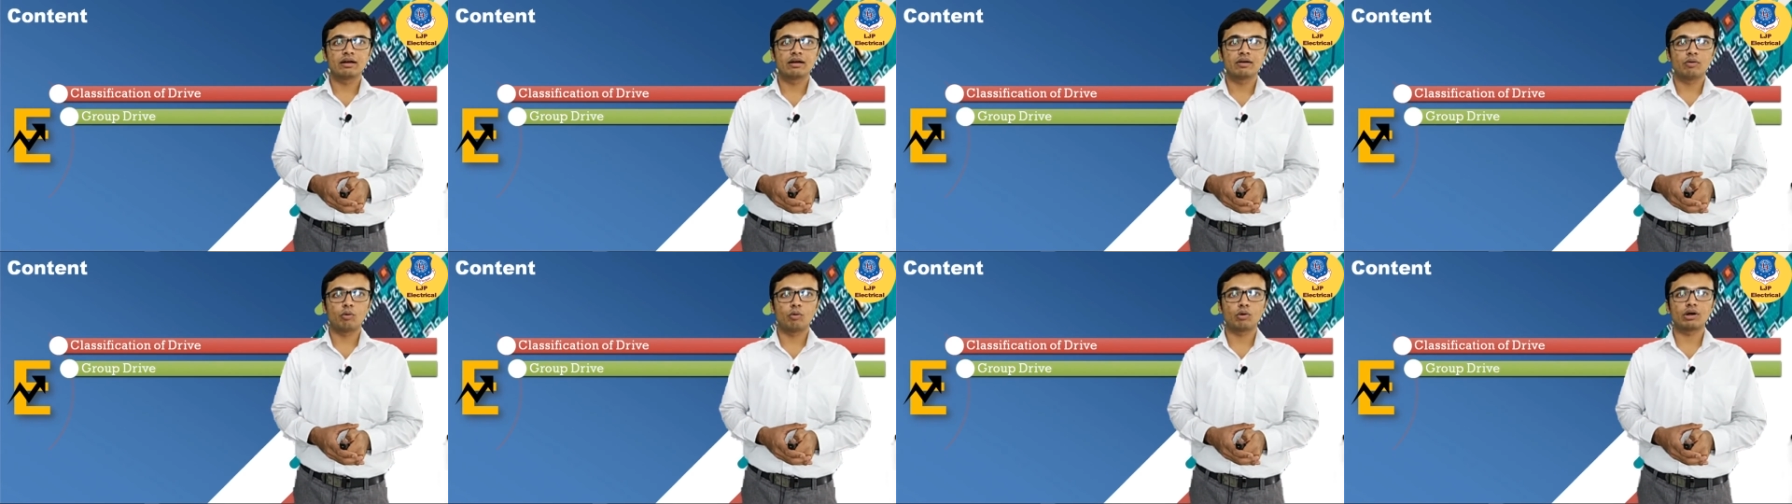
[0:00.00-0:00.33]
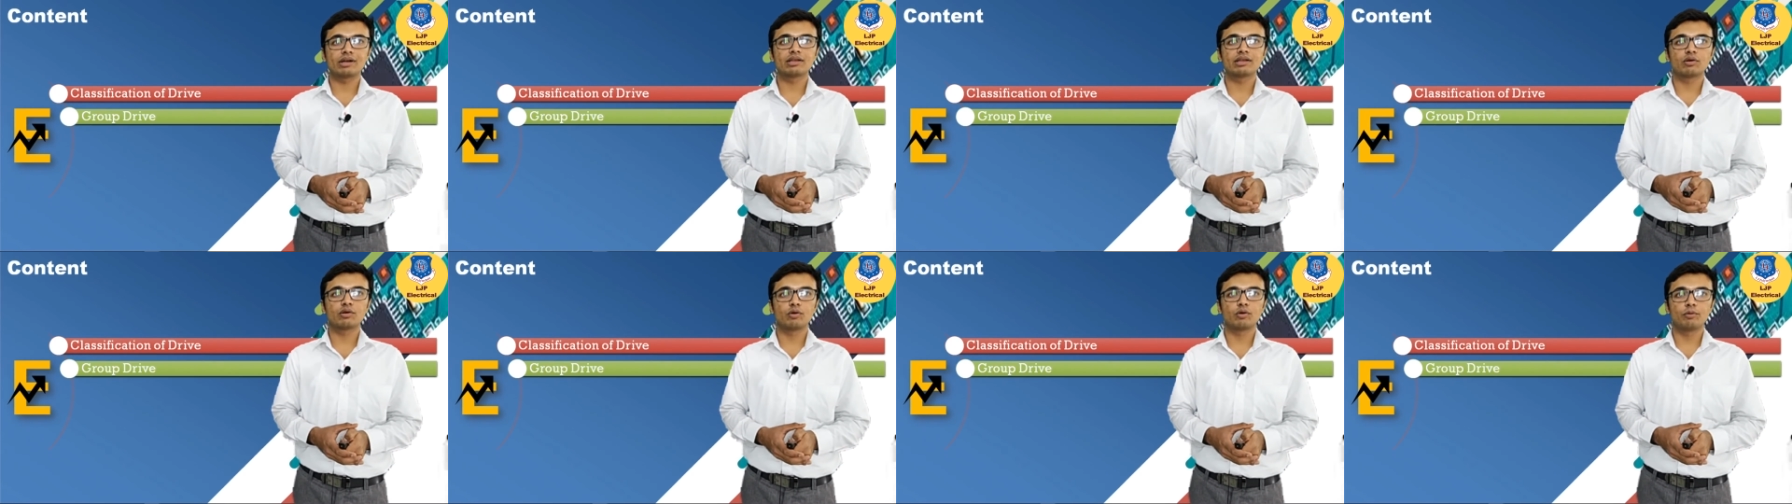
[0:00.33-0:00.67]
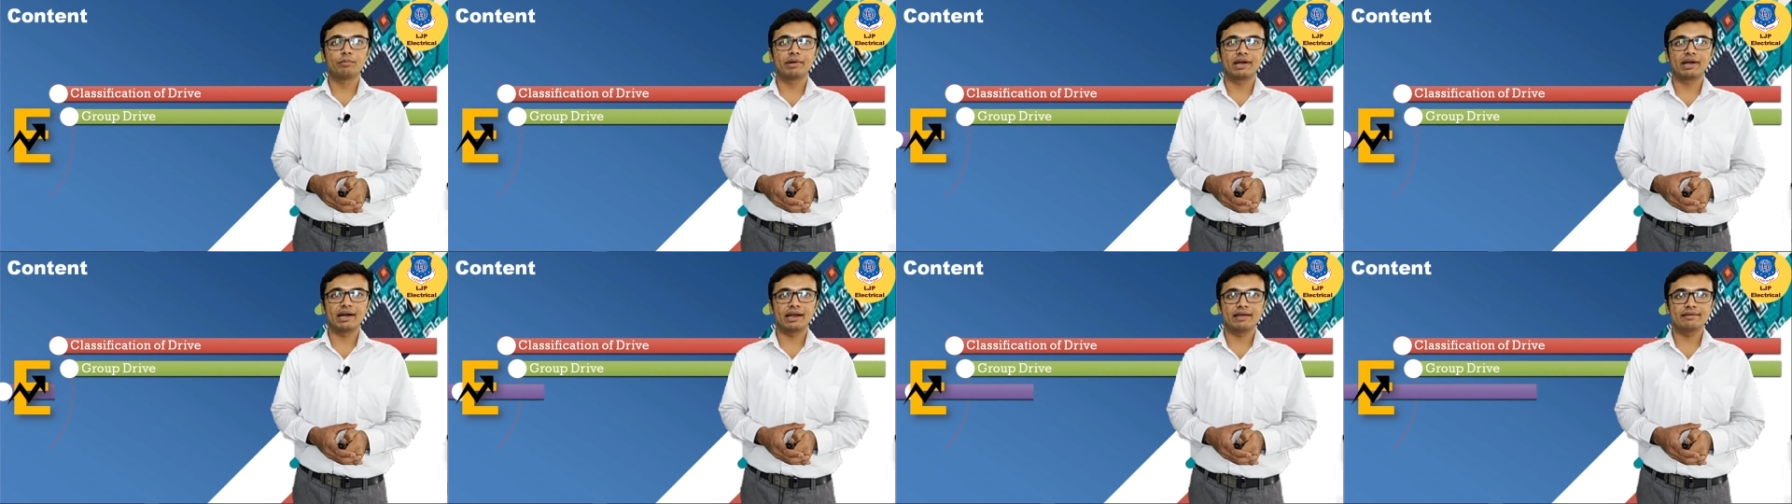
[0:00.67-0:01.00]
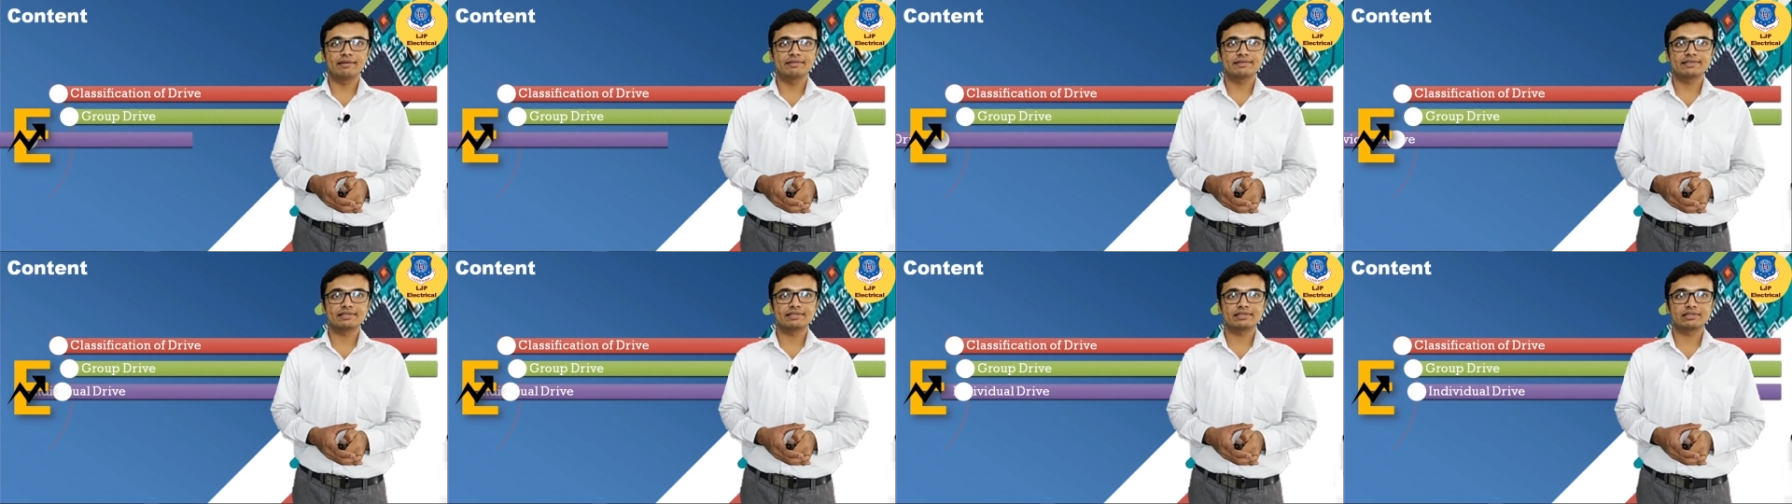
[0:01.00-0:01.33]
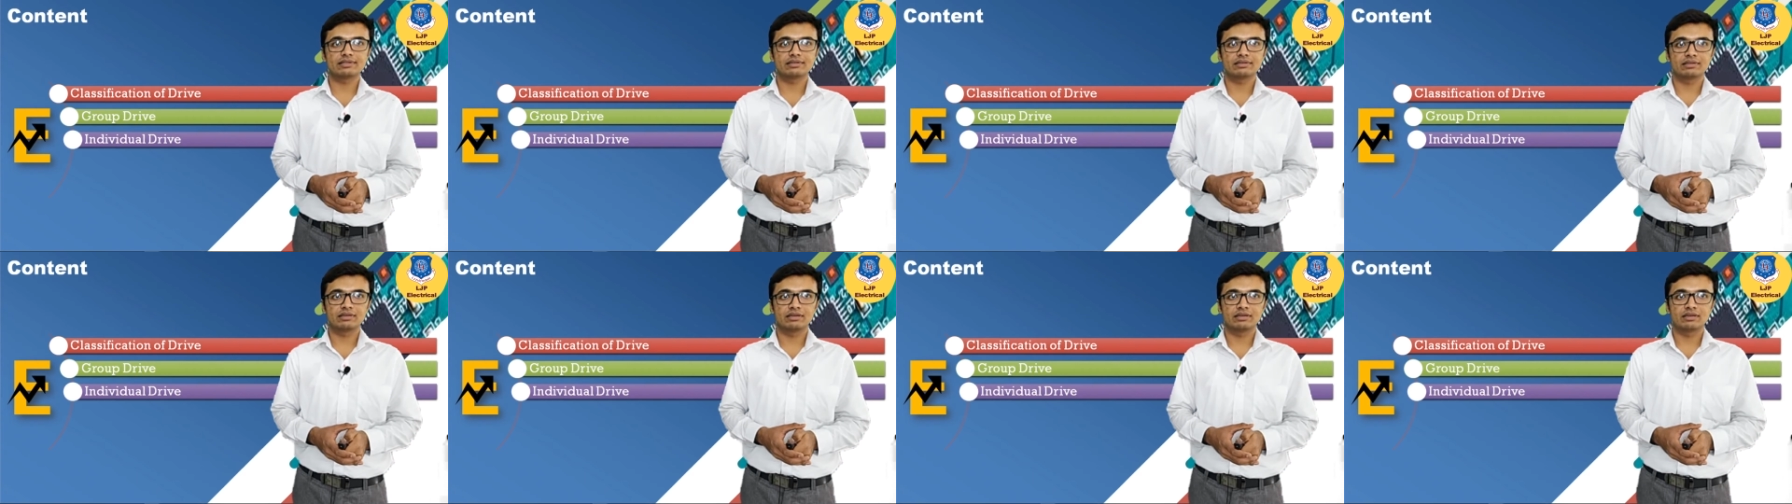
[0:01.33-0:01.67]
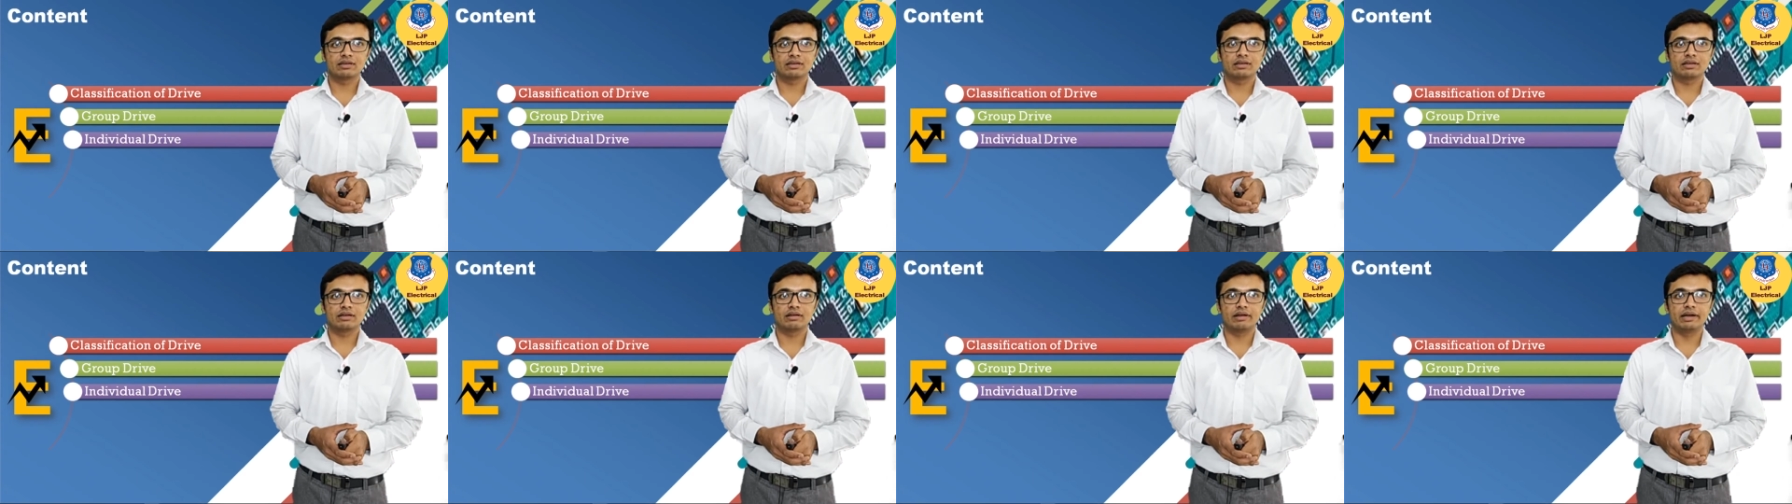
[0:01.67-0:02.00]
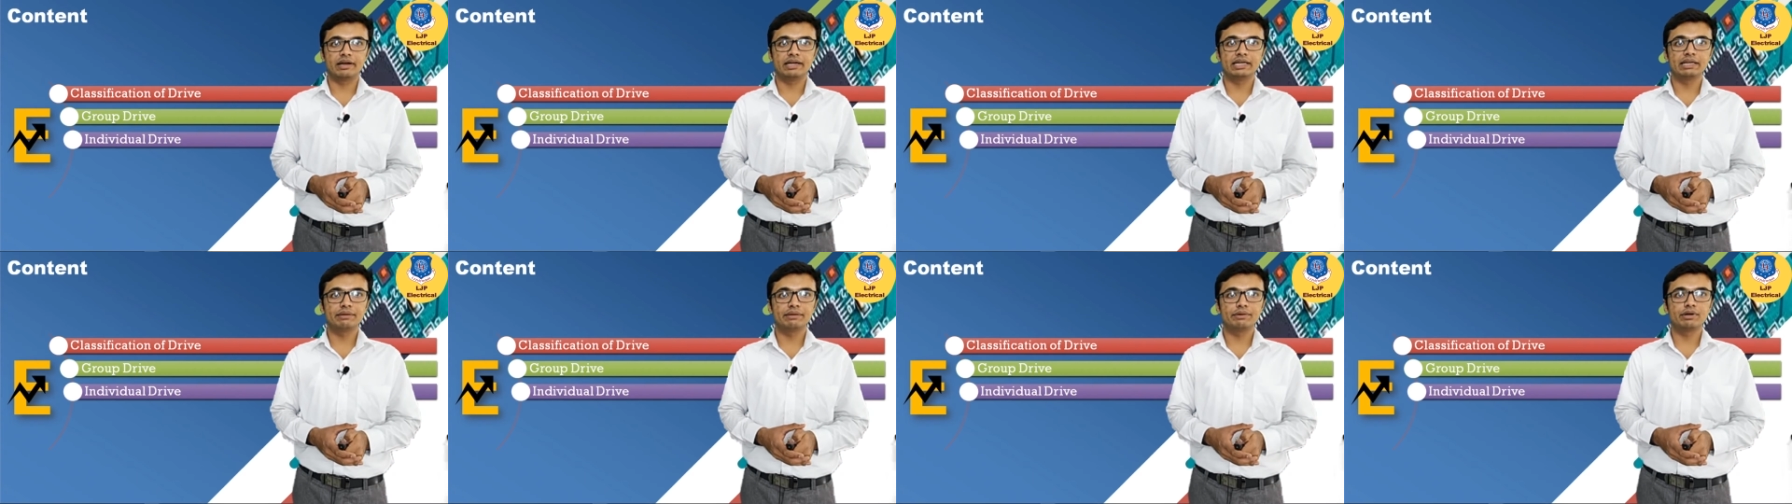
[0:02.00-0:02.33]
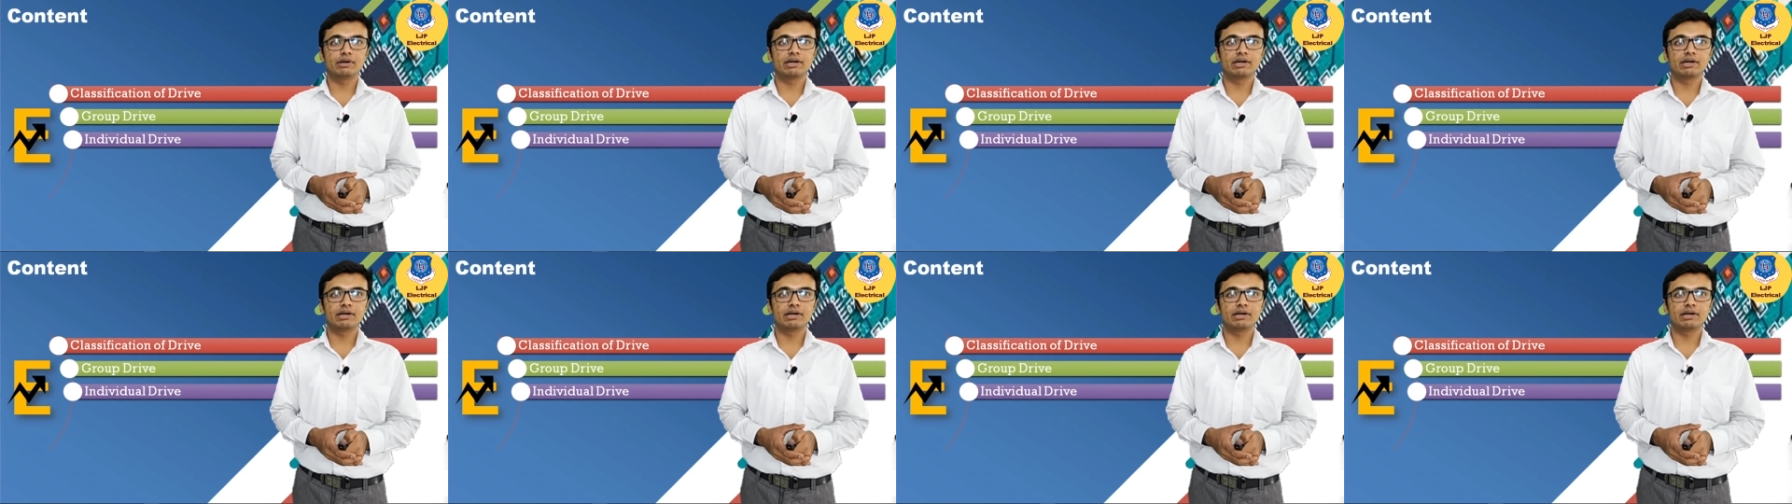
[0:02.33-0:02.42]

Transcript: what are the group drives, individual